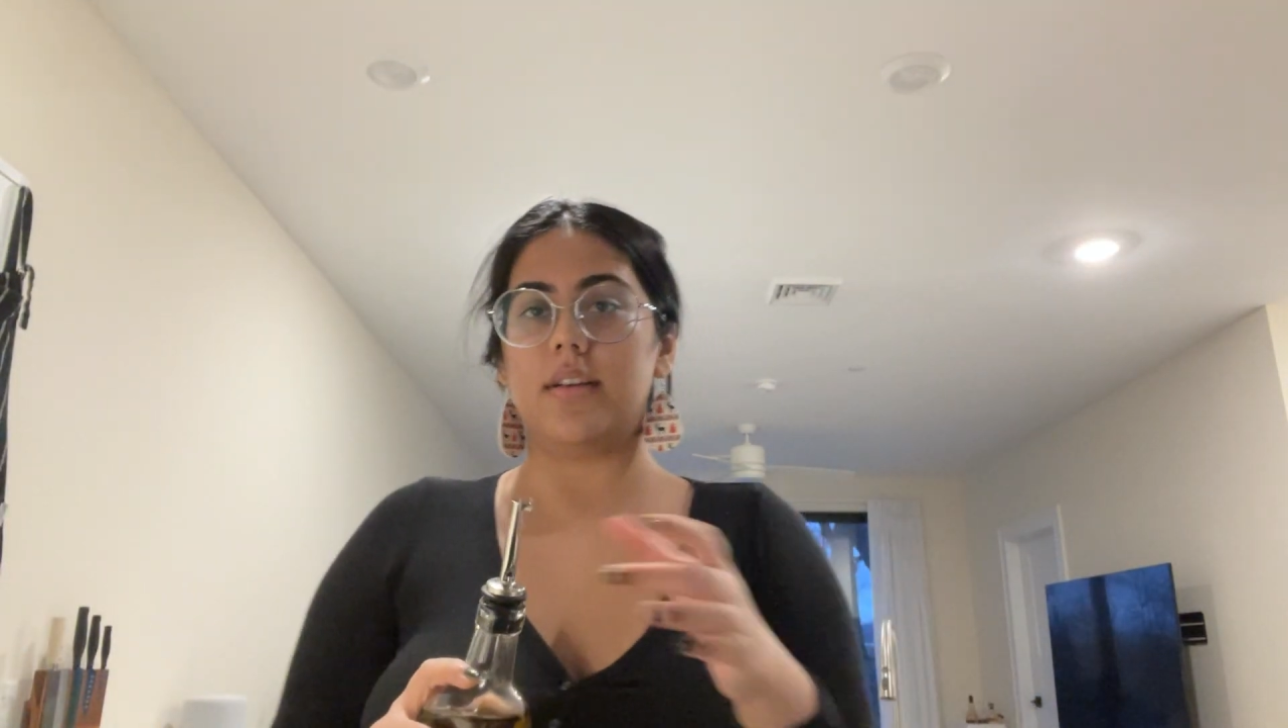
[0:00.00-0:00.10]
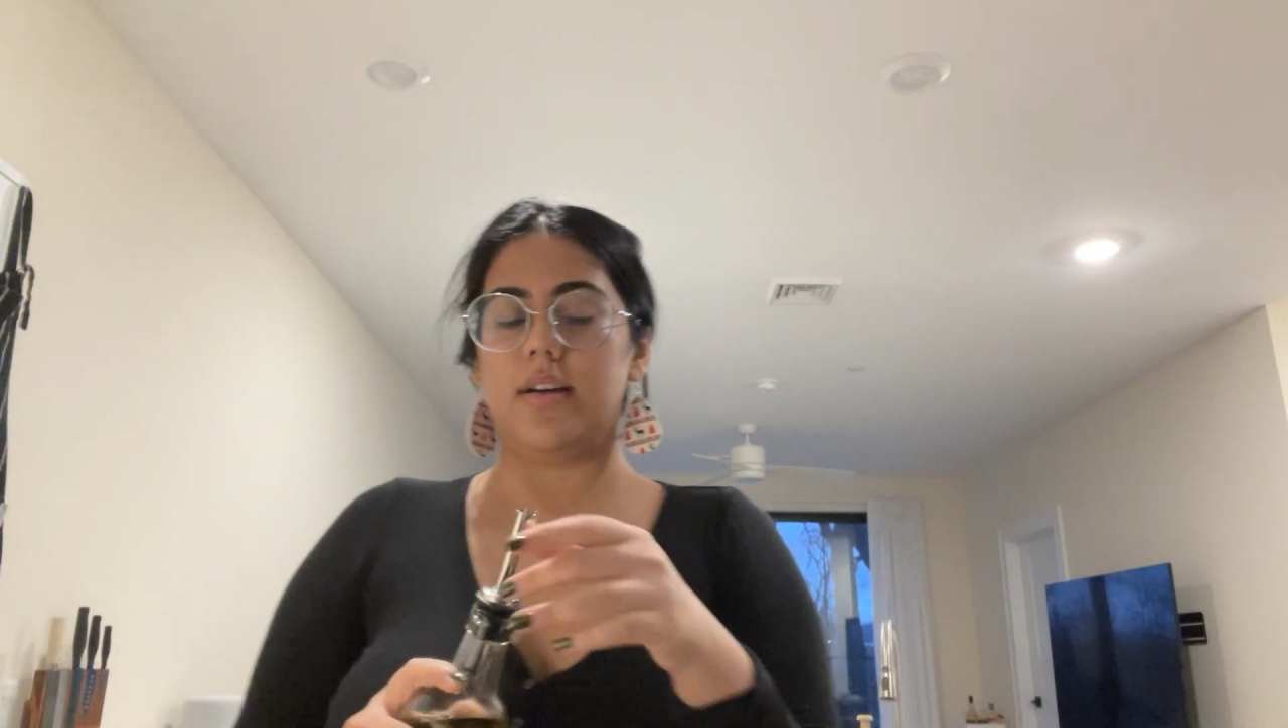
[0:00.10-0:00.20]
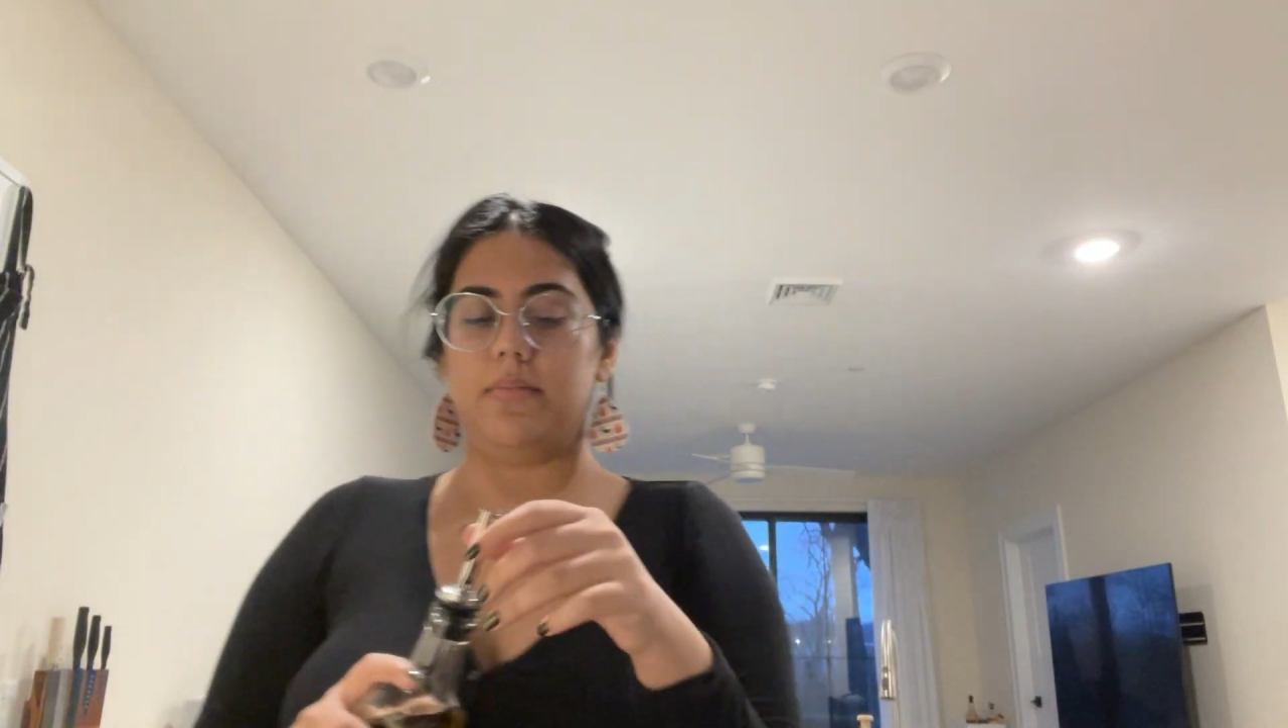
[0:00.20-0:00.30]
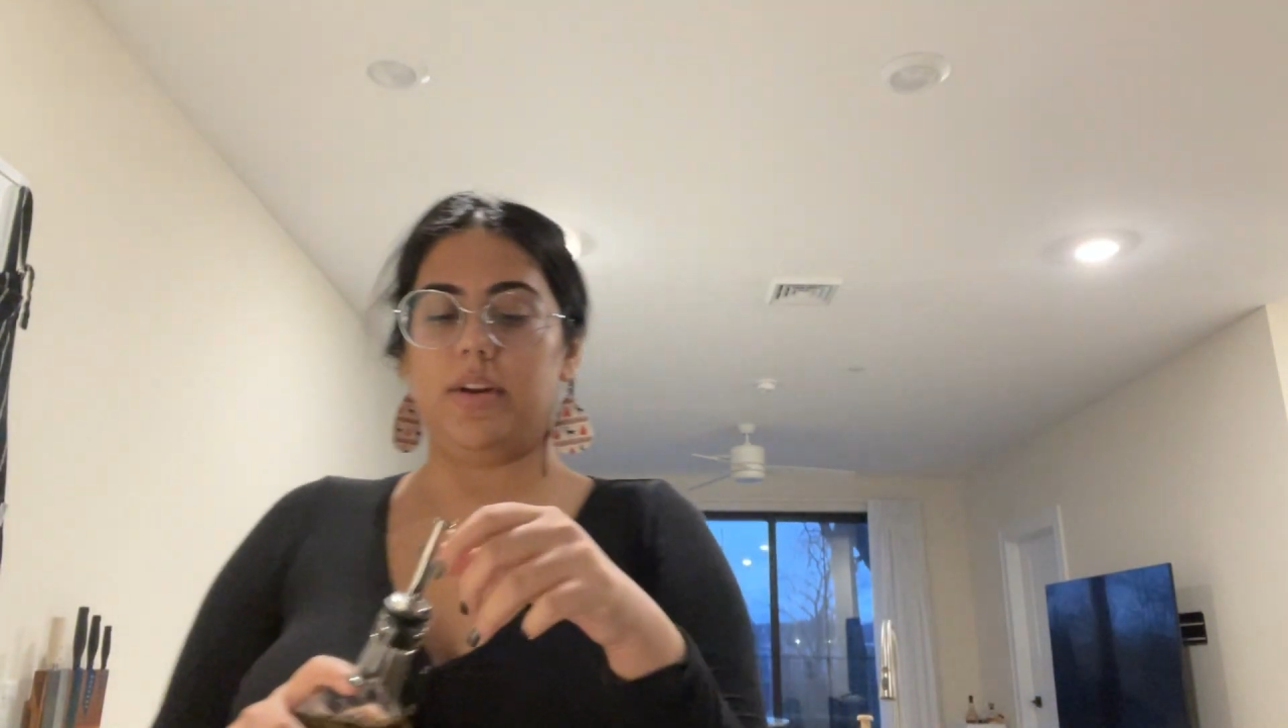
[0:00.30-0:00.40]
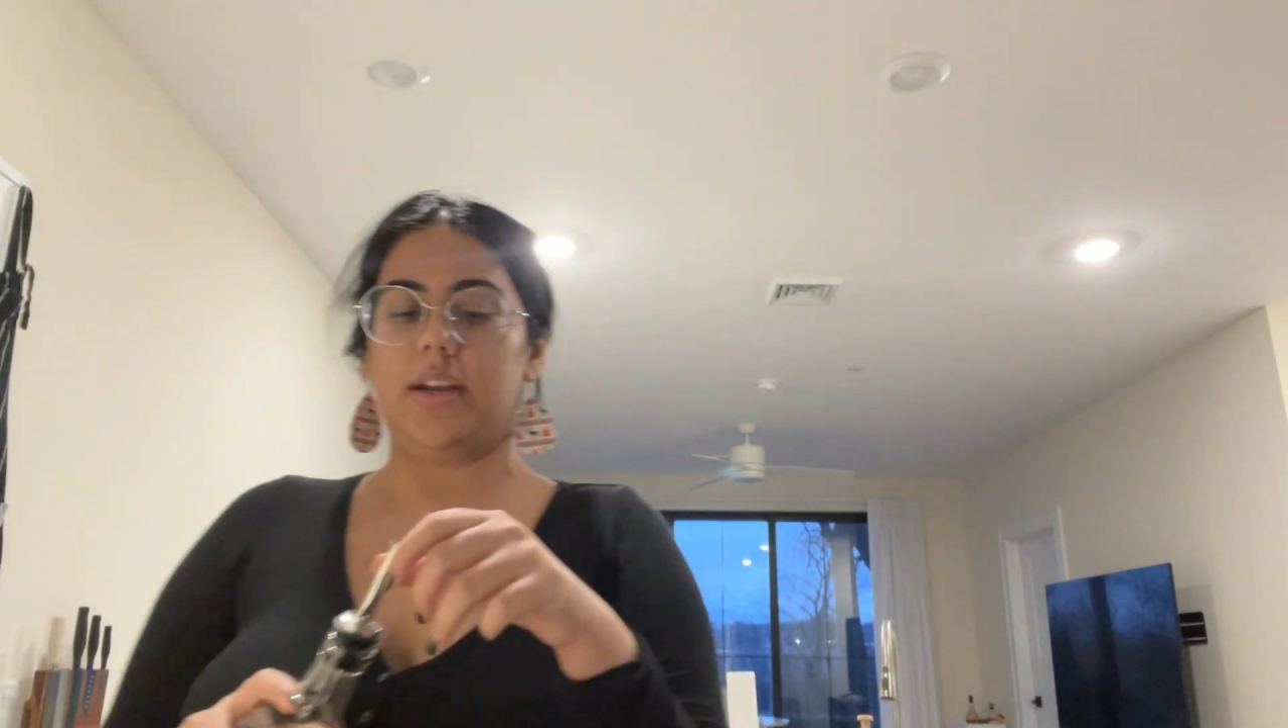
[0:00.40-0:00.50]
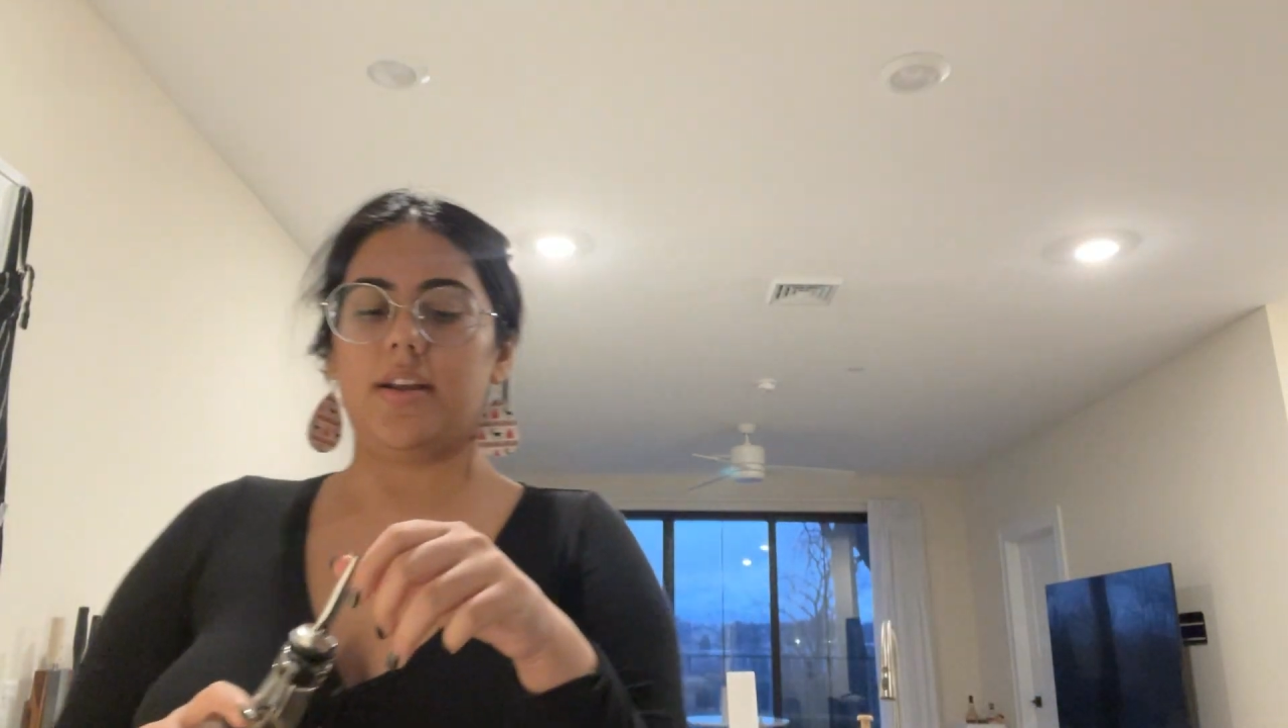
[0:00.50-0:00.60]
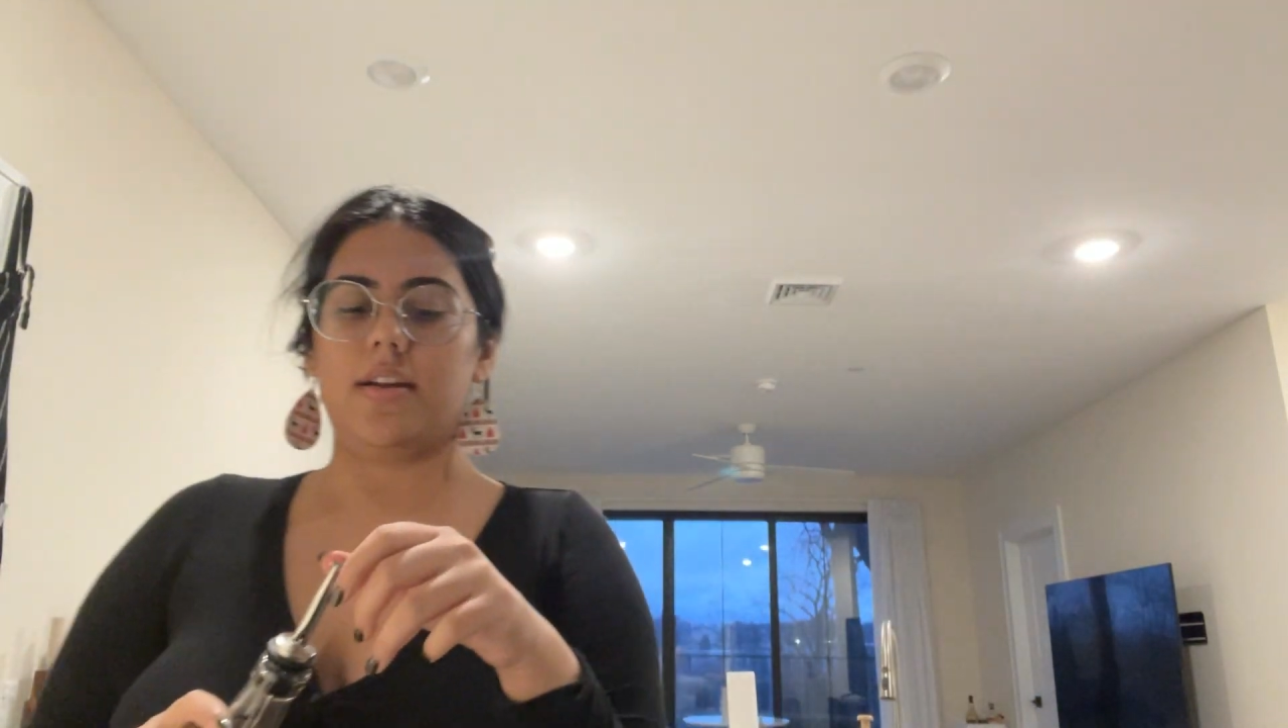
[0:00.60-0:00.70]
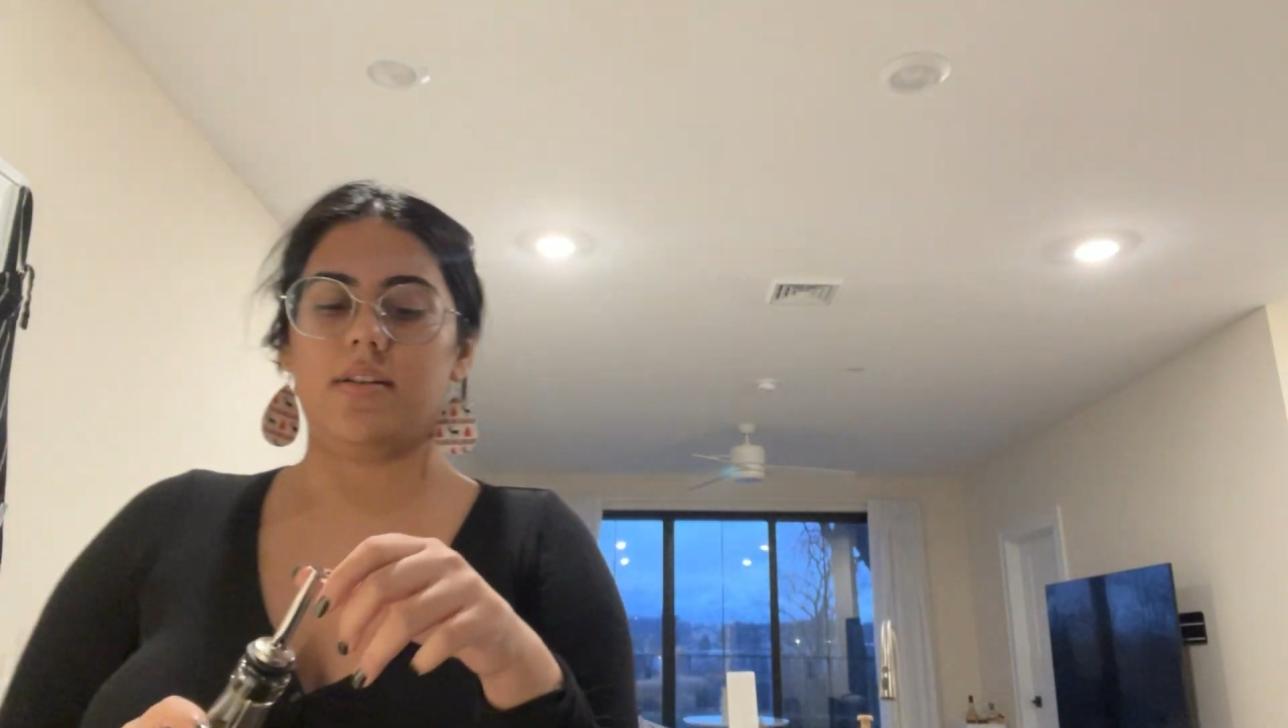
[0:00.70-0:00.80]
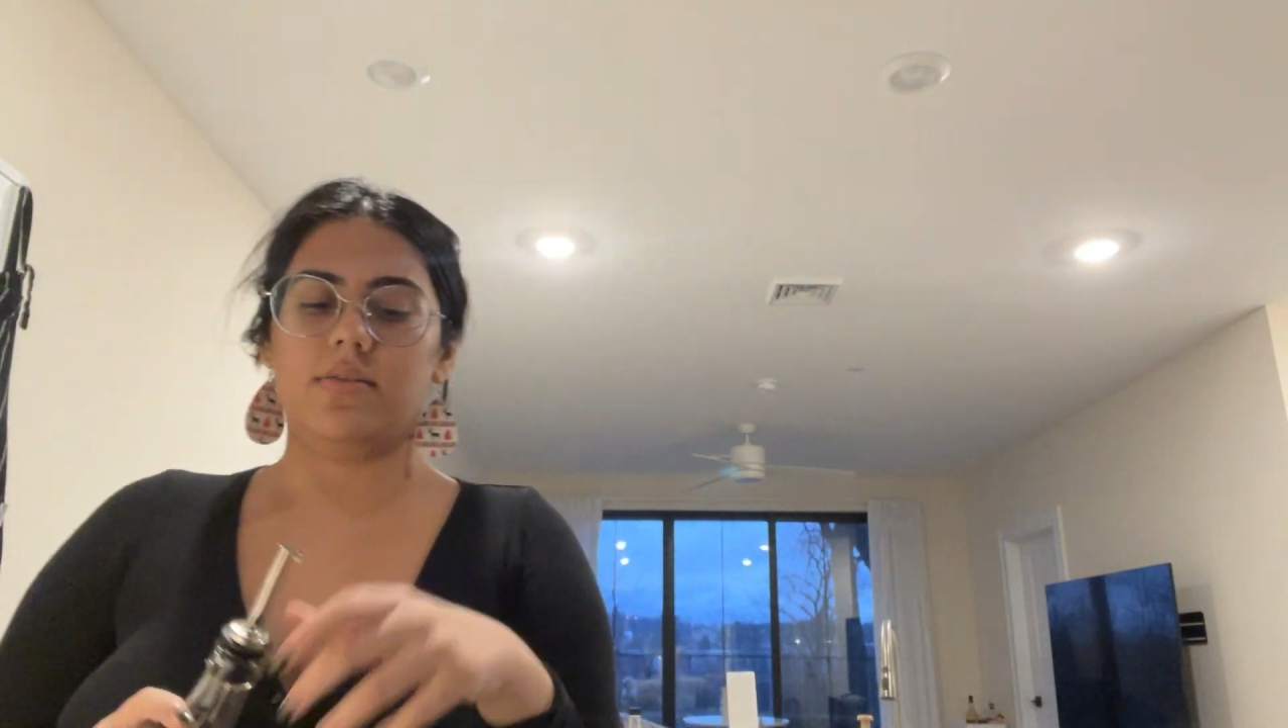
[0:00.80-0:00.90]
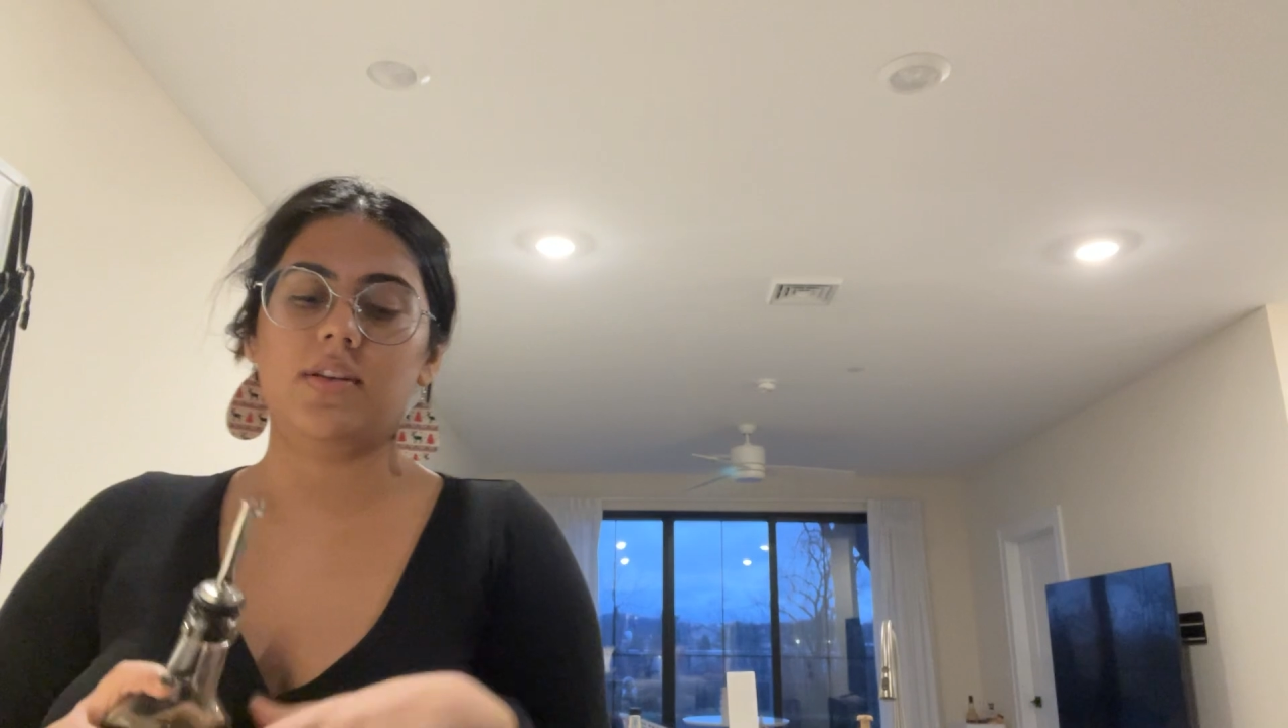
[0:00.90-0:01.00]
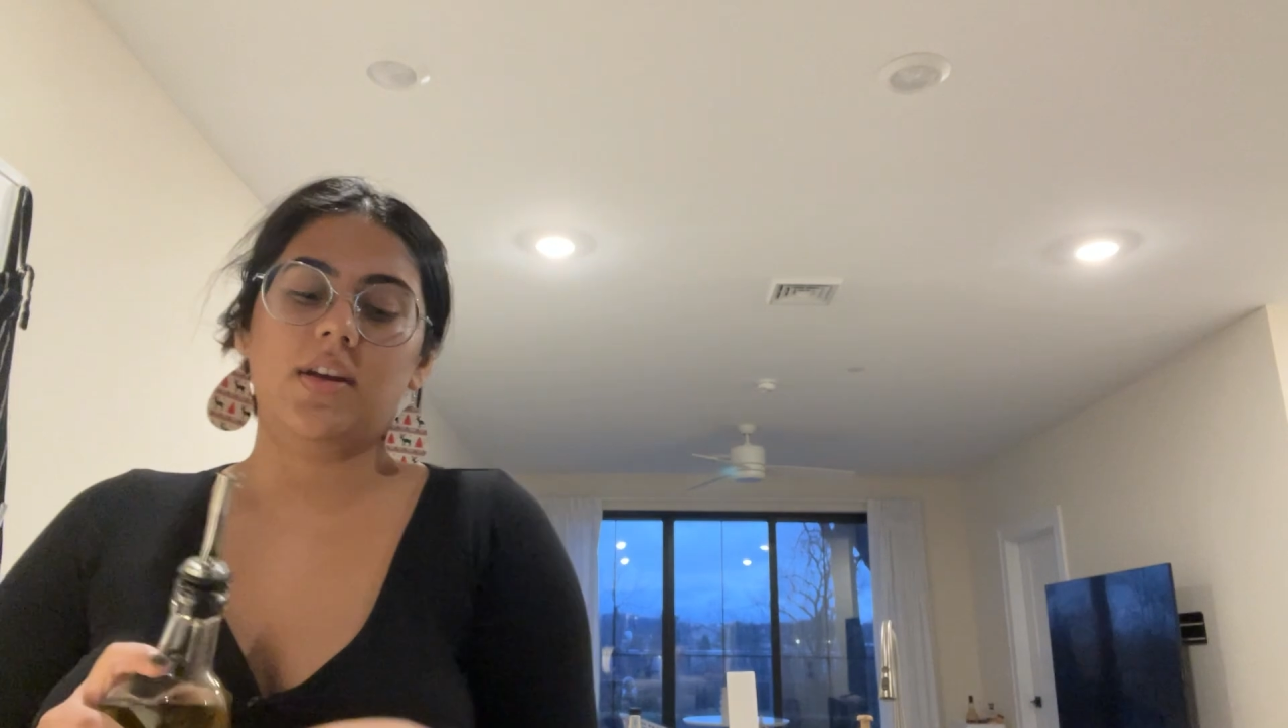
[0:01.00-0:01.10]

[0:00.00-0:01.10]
up right now.